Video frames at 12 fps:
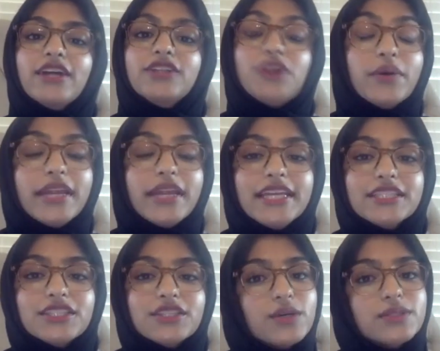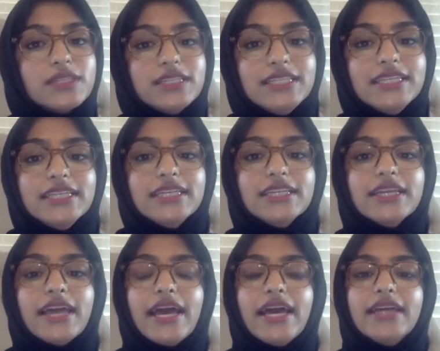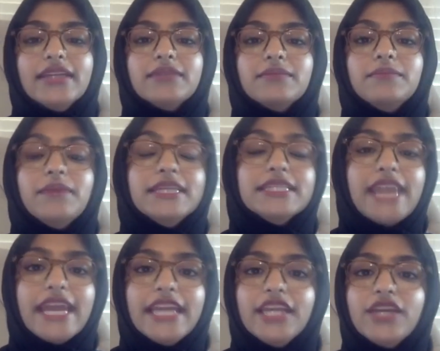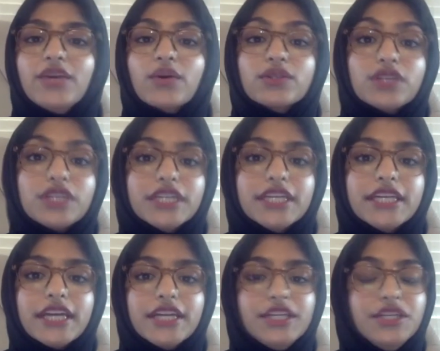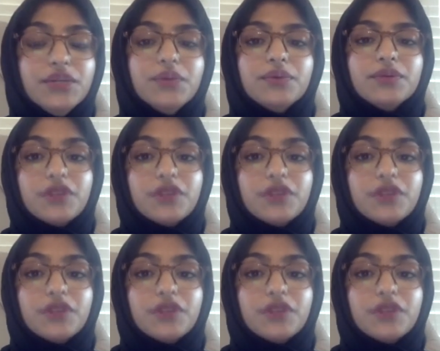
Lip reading: donating to those in need and maintaining or learning a new